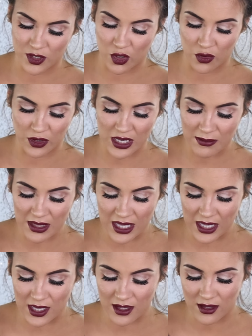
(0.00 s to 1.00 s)

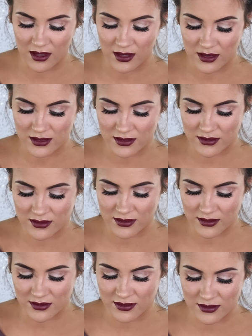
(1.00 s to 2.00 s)
creamy,
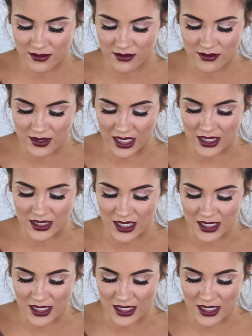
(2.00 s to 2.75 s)
it